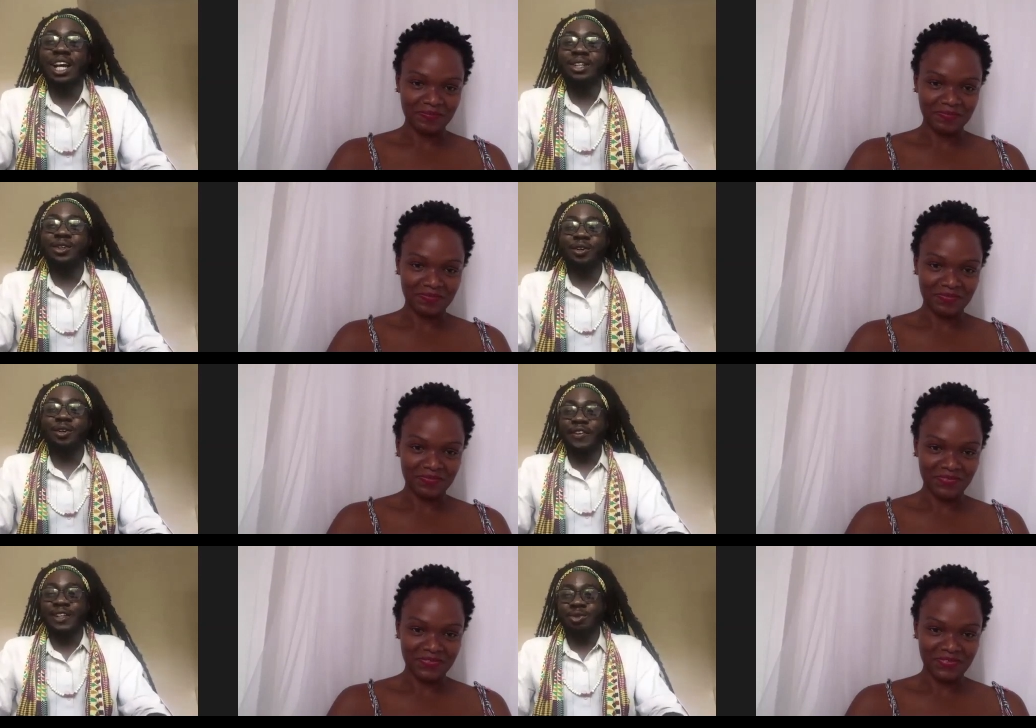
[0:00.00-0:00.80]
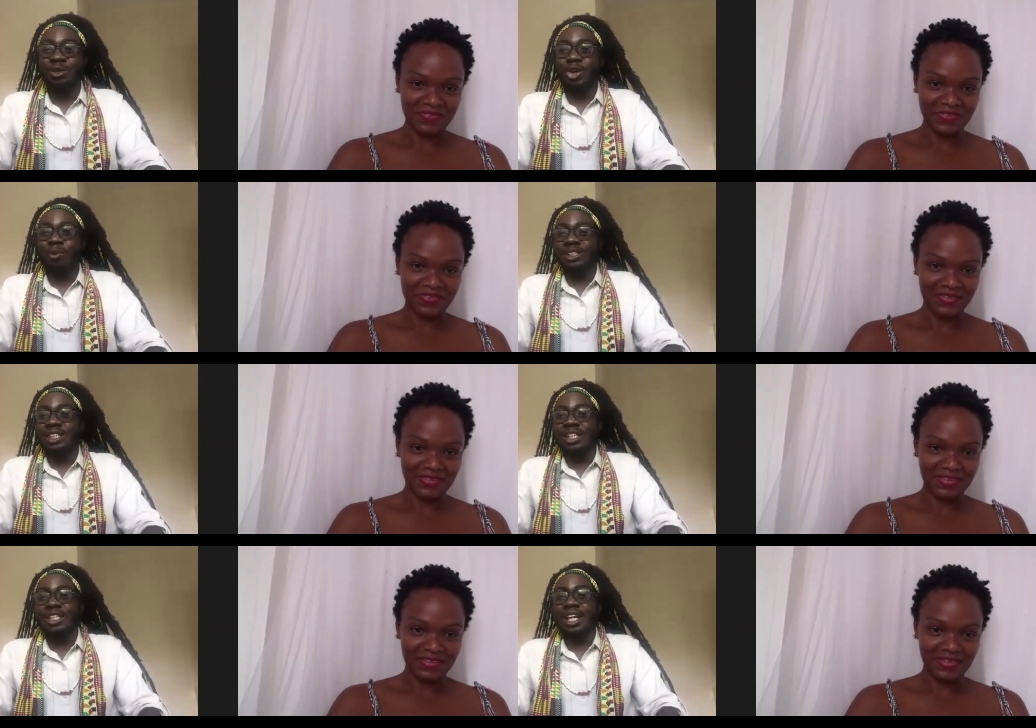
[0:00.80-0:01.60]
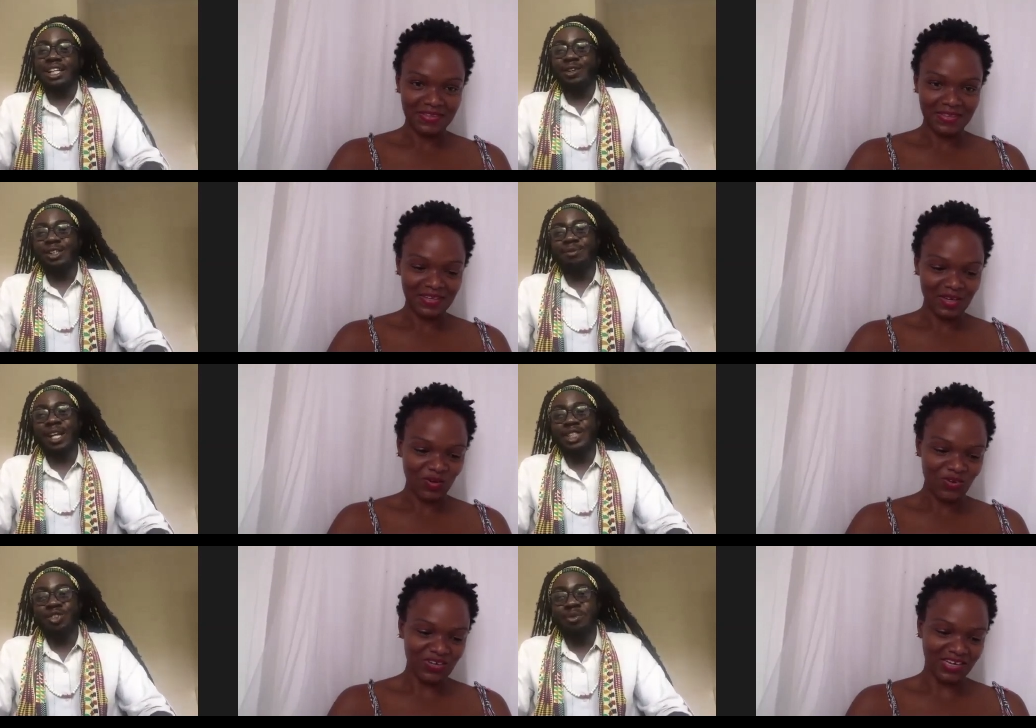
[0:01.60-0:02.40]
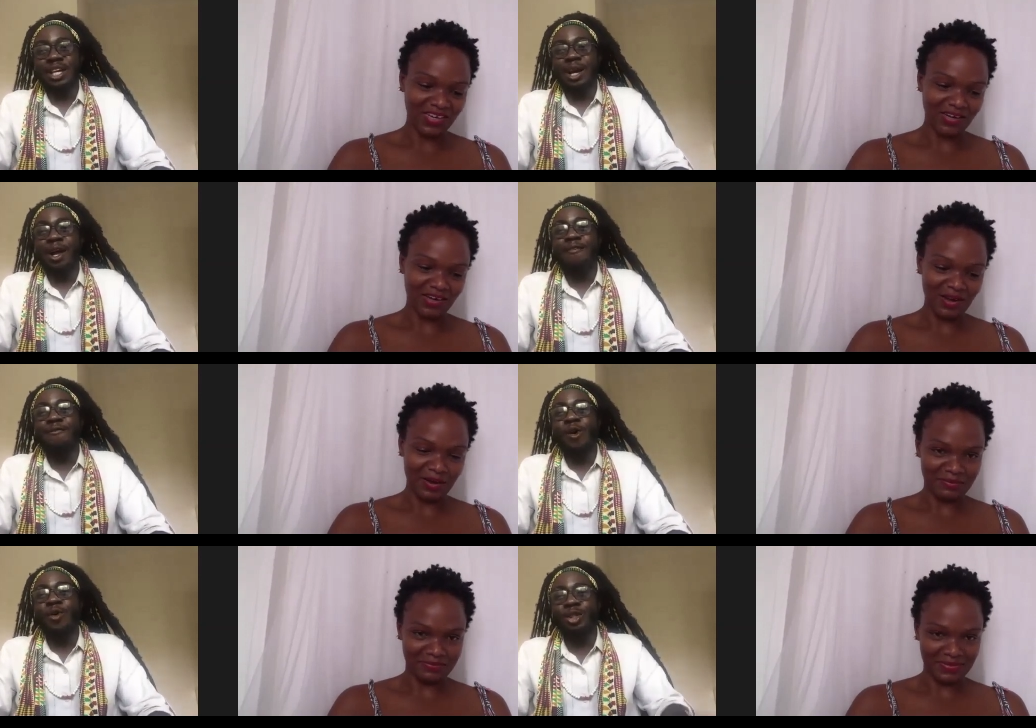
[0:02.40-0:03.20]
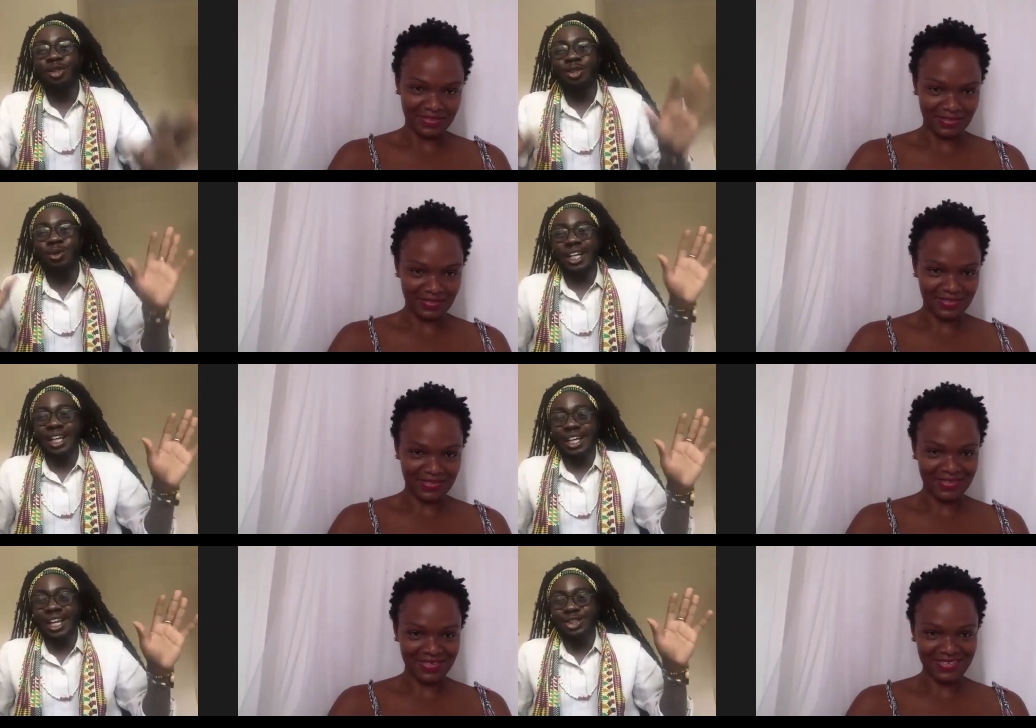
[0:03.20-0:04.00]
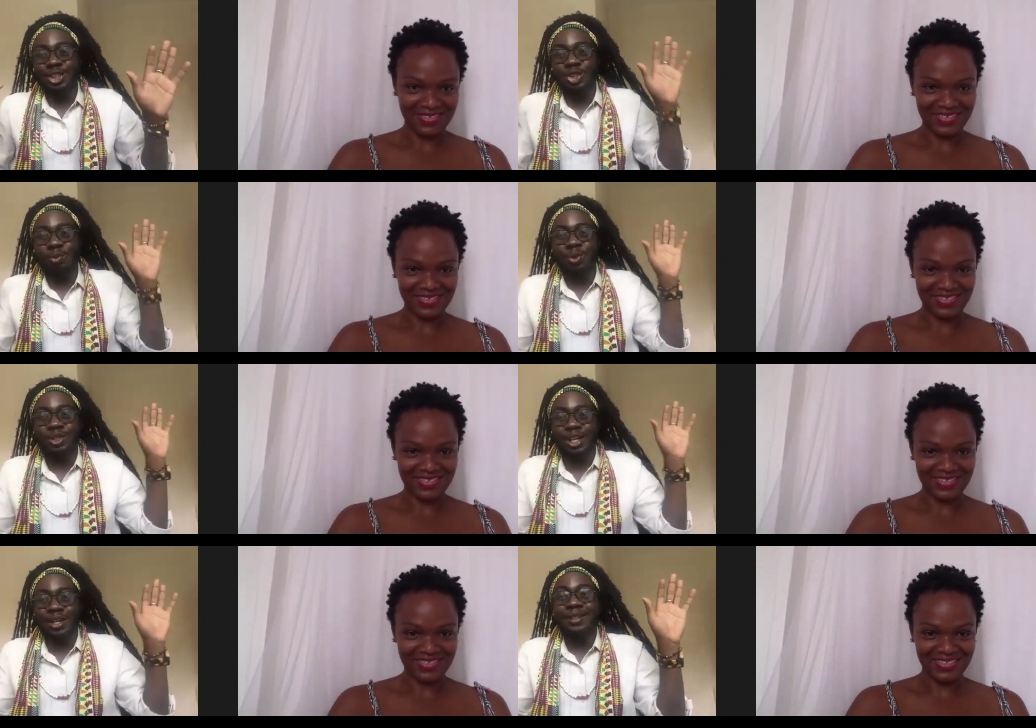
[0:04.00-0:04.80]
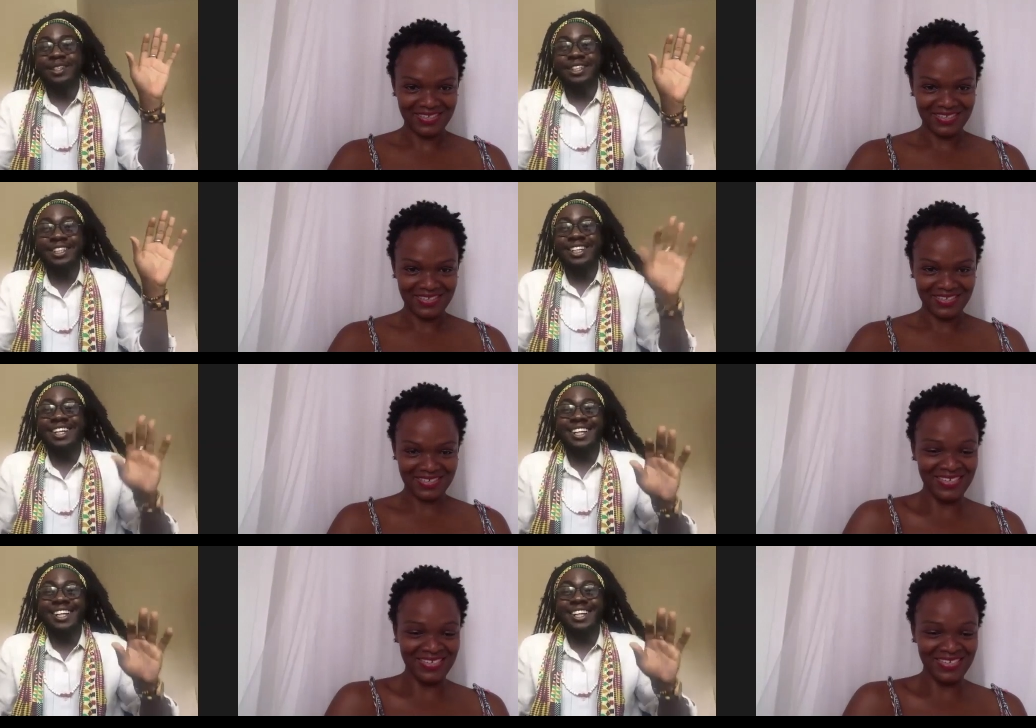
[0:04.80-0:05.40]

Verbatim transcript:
Speaker 1: I had to confess to my daughter's lady that it was blasphemy. I oh. own up again and just support her.